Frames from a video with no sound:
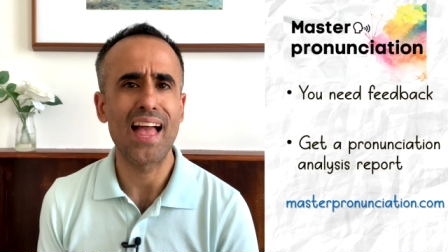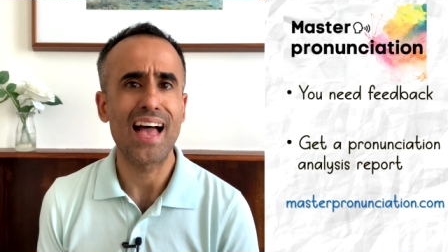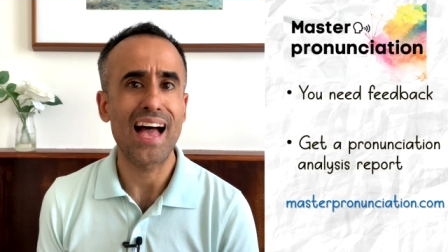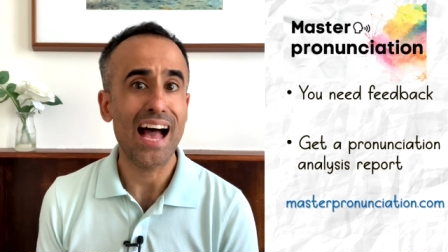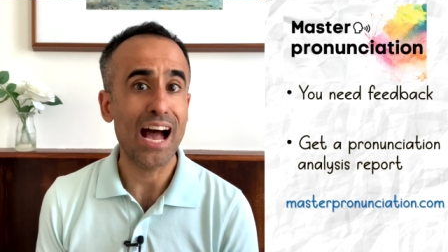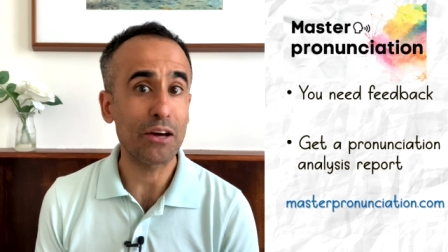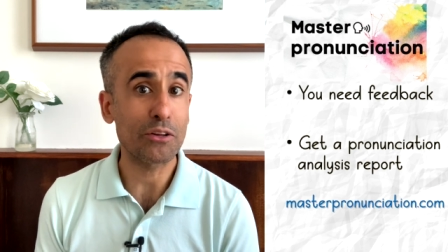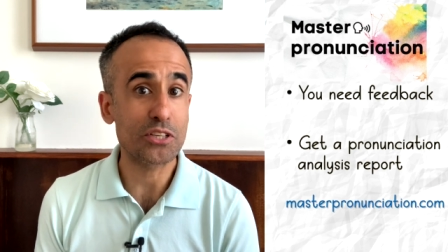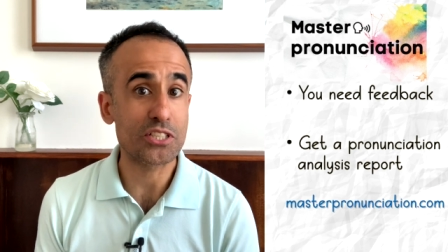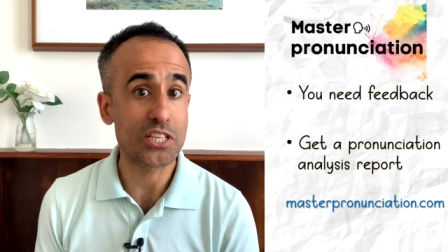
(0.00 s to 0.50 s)

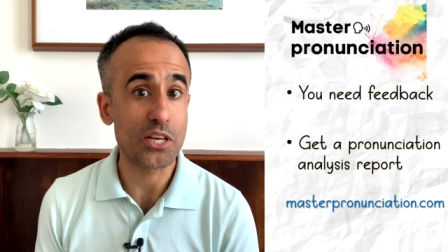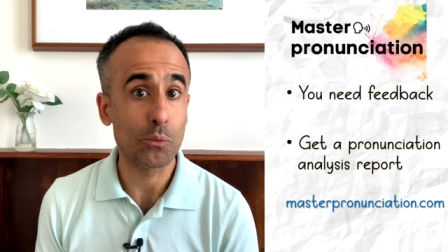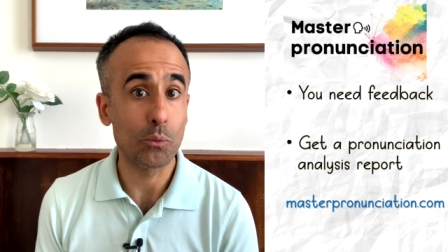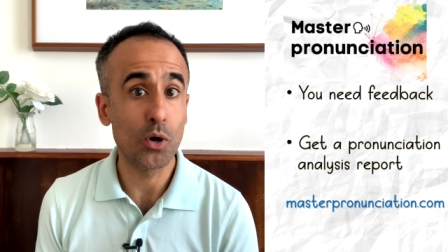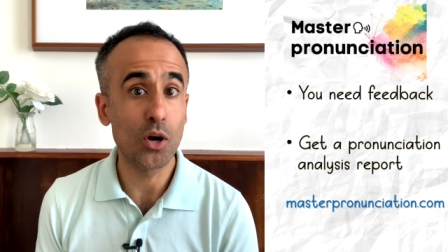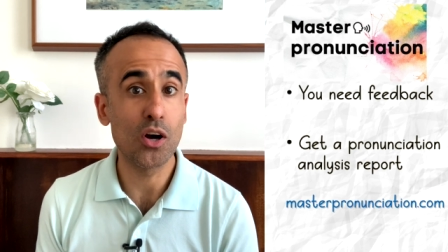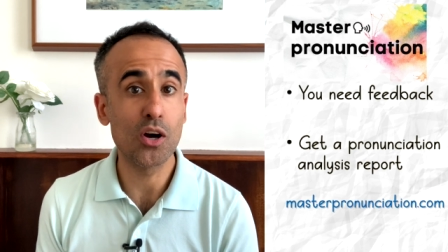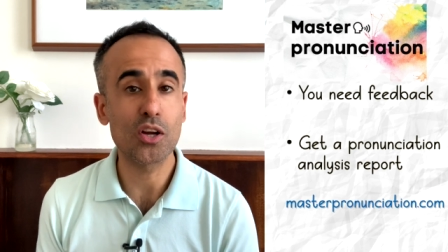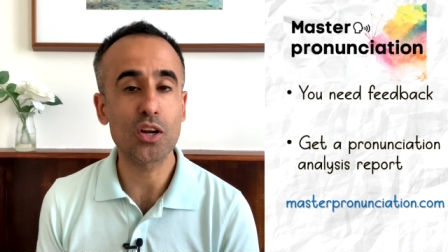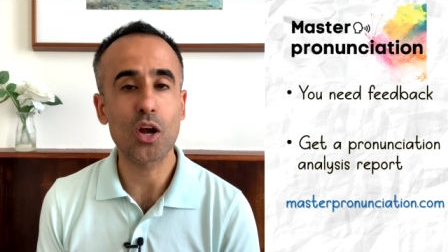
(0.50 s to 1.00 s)
How does it
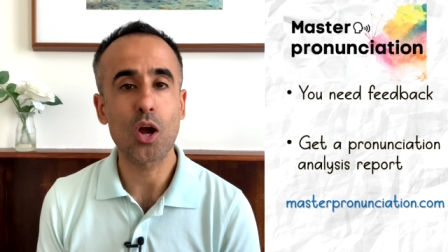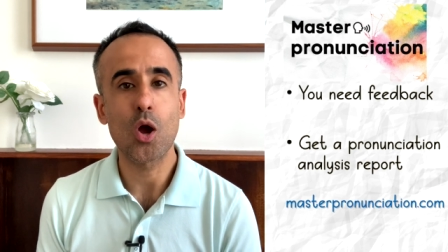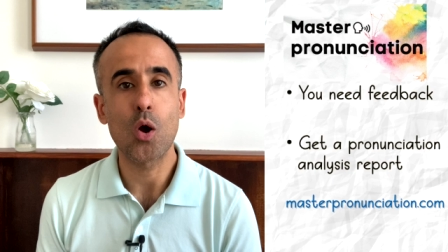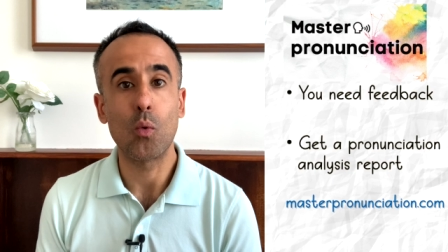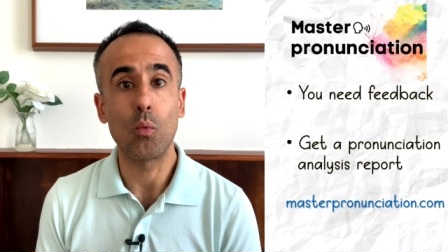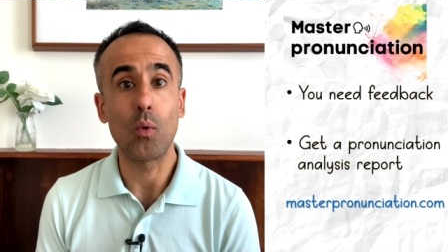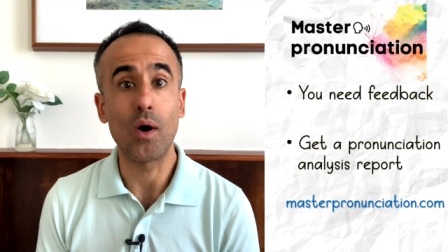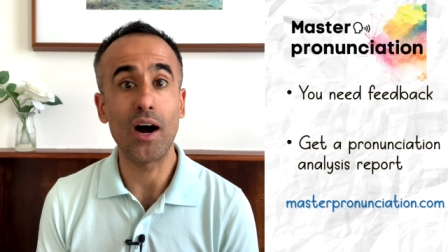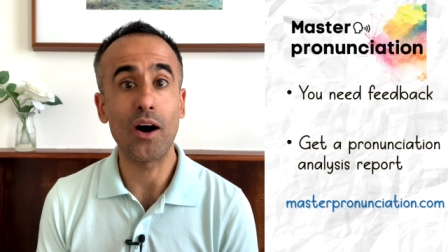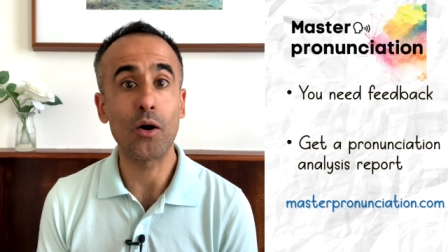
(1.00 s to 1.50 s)
work?
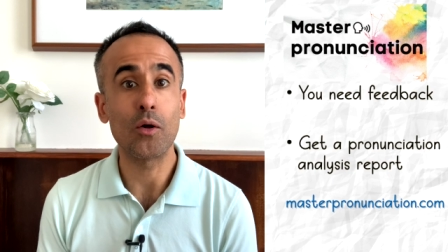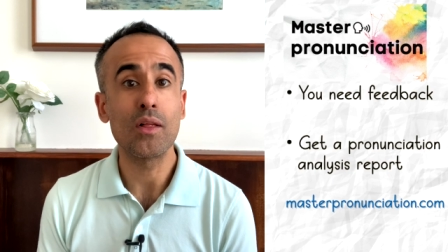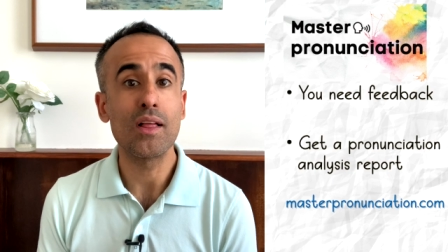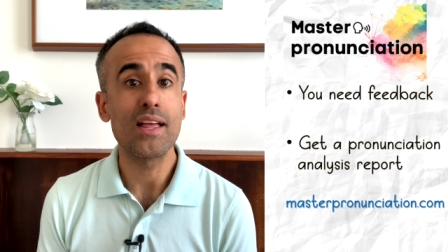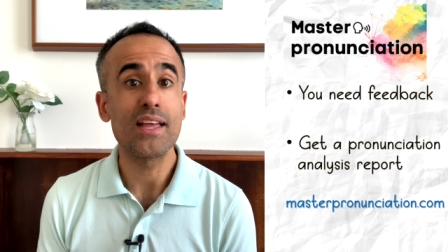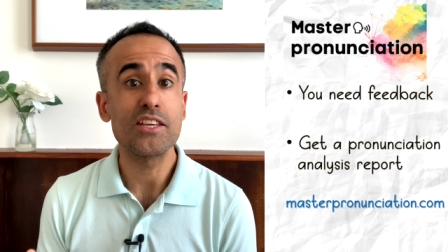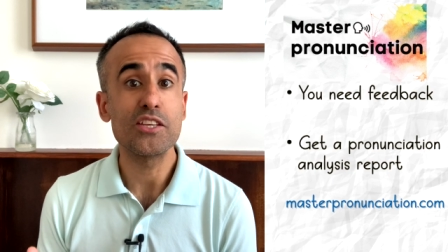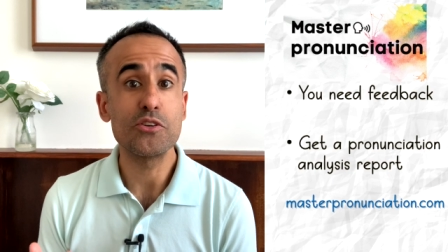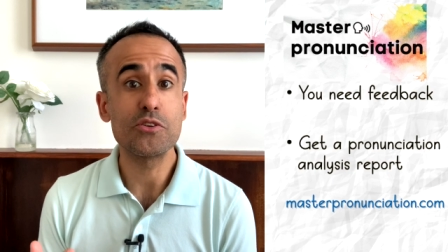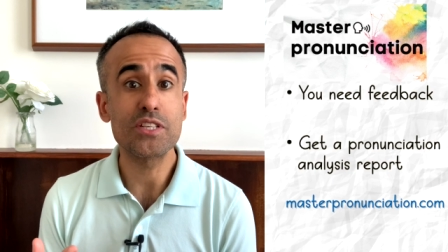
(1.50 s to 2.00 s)
Well,
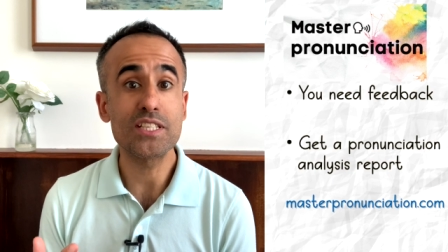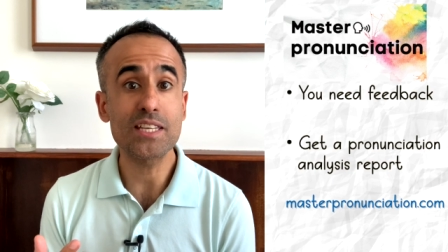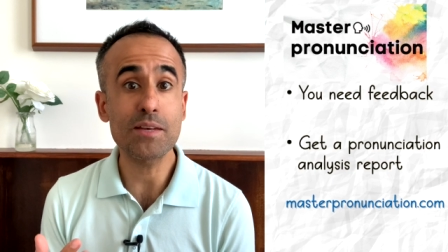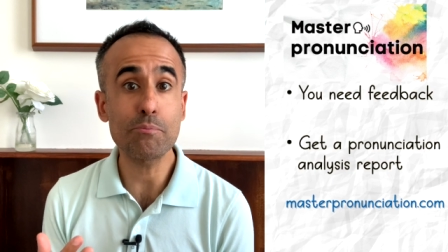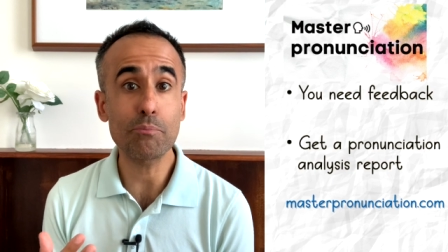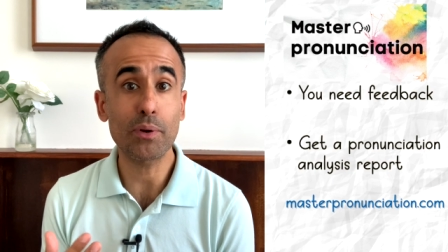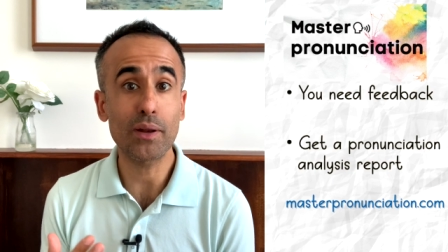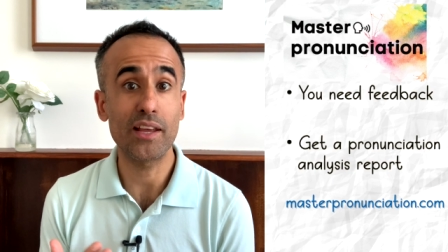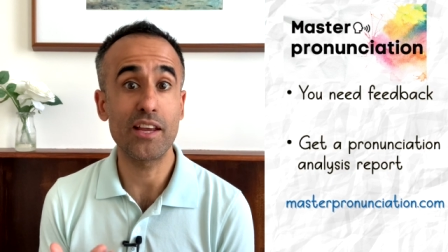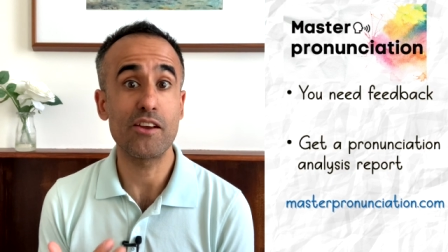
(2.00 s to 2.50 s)
you
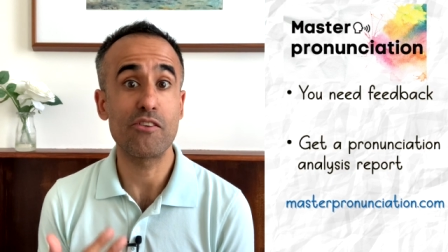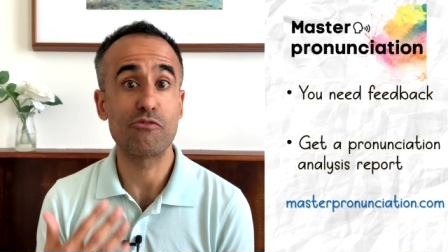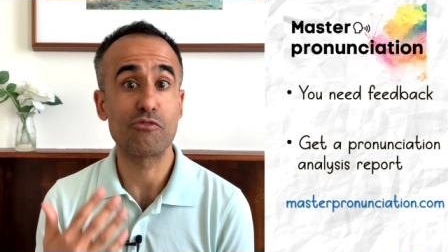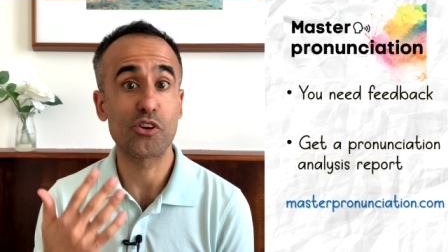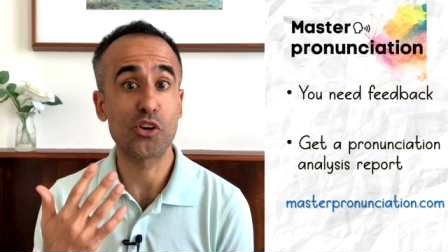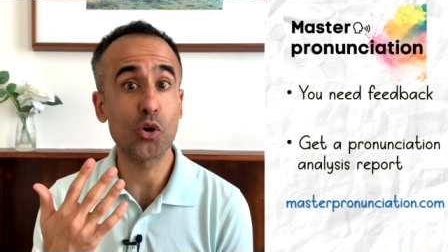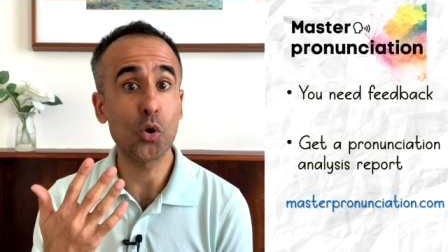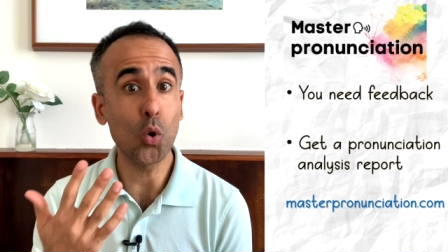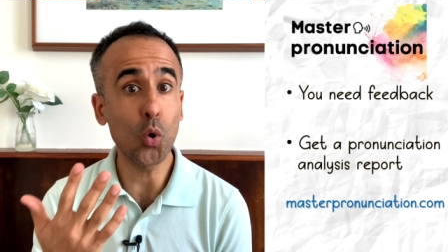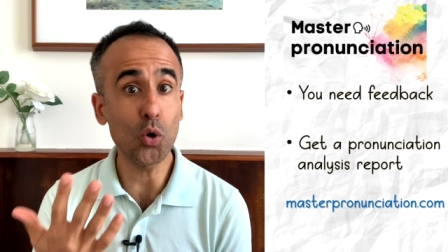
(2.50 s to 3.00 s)
simply
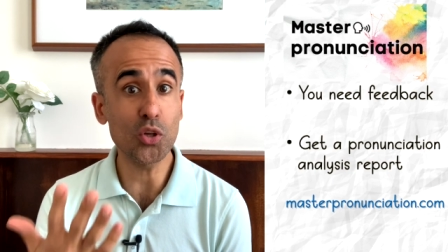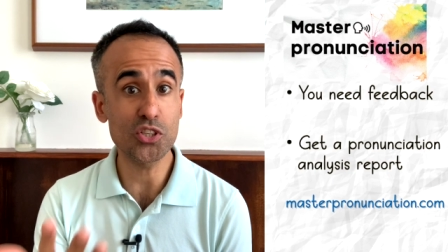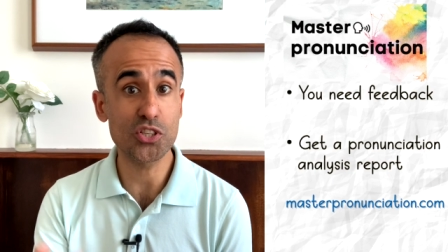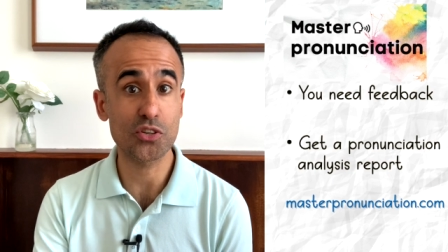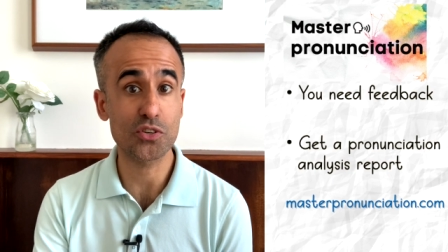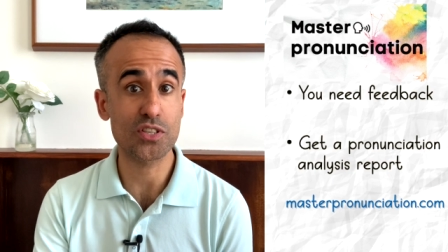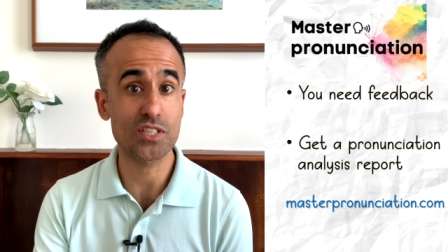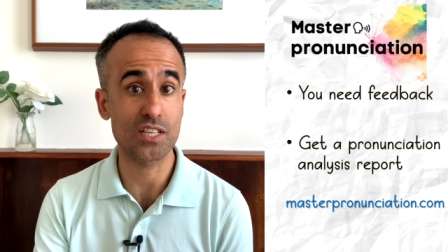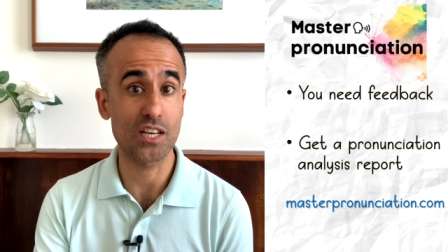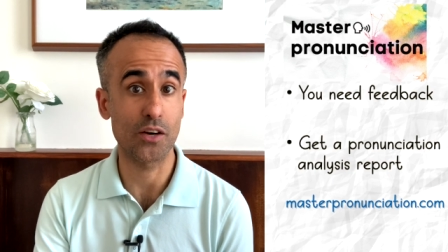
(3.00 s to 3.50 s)
record
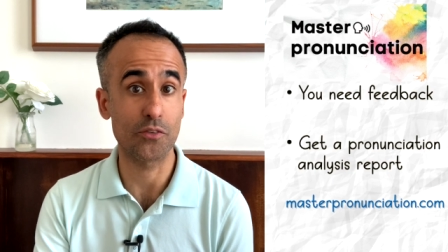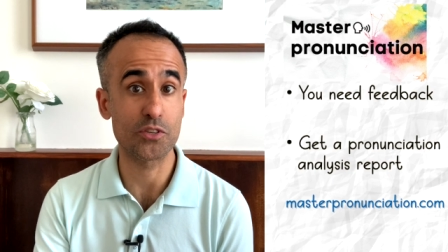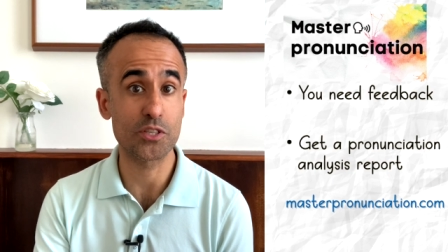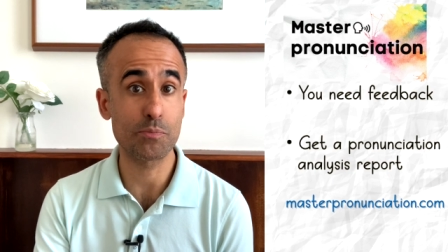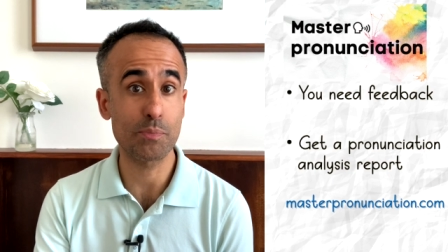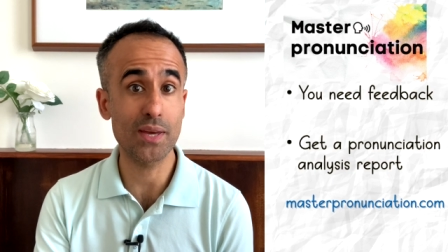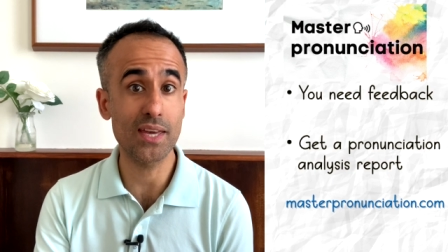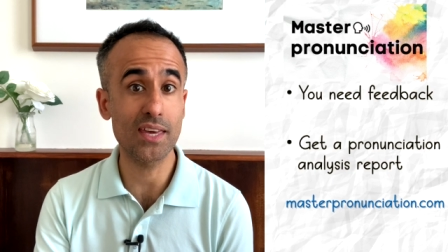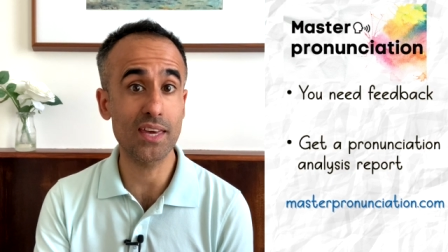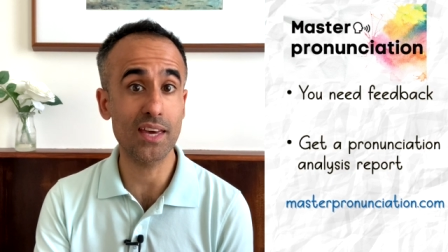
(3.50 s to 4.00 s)
yourself
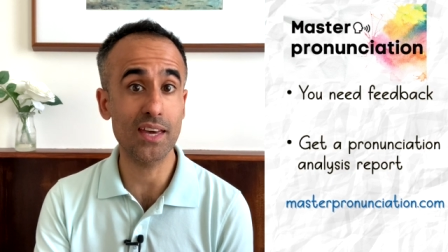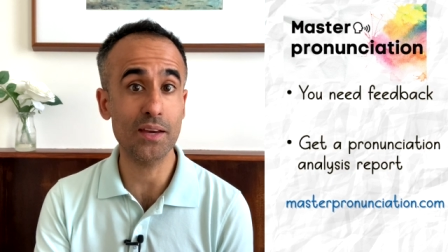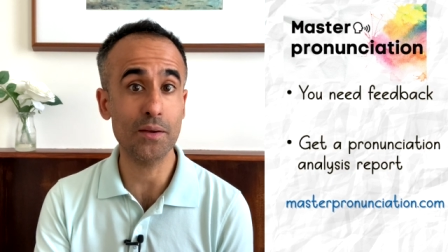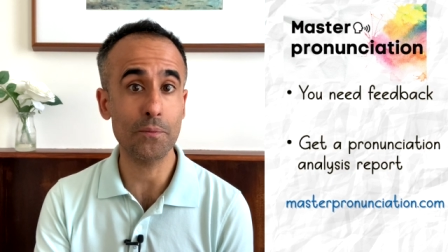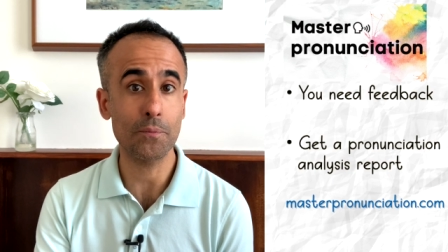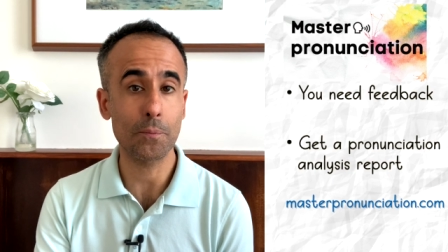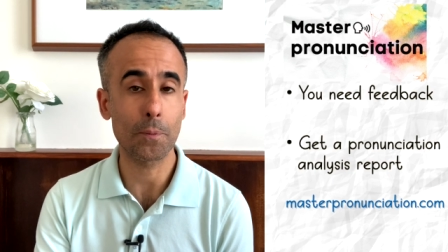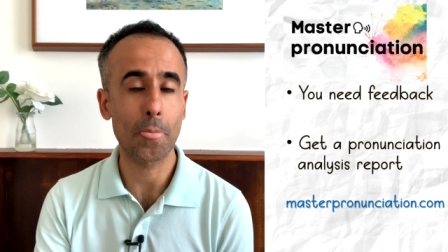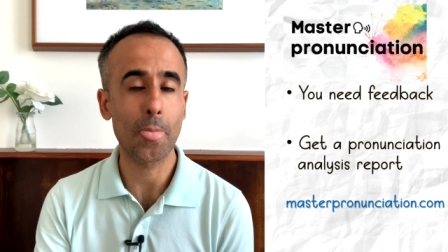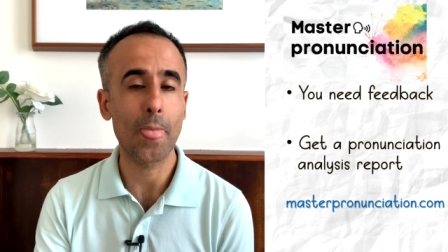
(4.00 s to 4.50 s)
speaking.